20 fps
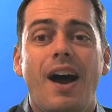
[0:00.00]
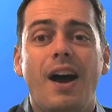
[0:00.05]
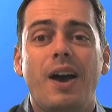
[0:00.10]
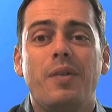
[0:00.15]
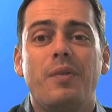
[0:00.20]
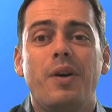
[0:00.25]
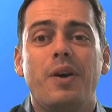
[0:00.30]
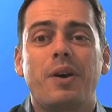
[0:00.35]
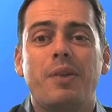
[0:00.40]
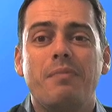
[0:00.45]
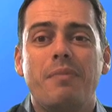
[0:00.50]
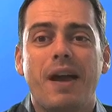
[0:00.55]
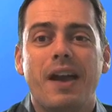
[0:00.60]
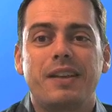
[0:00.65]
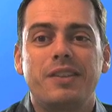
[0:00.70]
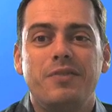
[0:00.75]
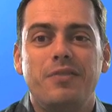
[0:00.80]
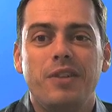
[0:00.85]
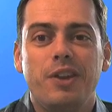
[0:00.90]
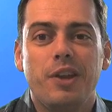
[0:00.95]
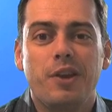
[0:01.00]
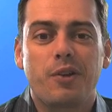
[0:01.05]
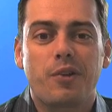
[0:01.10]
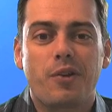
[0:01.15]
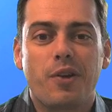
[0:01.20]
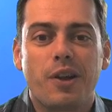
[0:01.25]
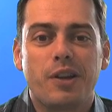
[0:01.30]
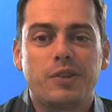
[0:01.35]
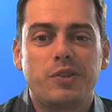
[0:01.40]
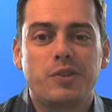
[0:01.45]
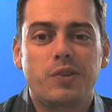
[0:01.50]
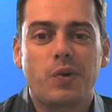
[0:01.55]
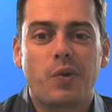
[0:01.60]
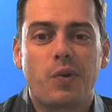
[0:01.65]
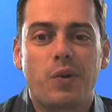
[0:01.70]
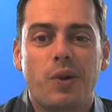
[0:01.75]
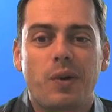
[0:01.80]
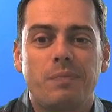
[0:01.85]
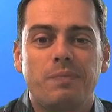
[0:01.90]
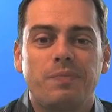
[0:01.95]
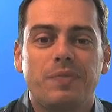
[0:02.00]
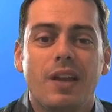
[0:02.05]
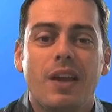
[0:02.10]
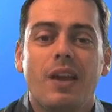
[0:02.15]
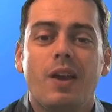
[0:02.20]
Hi, welcome back to Video Credit Score.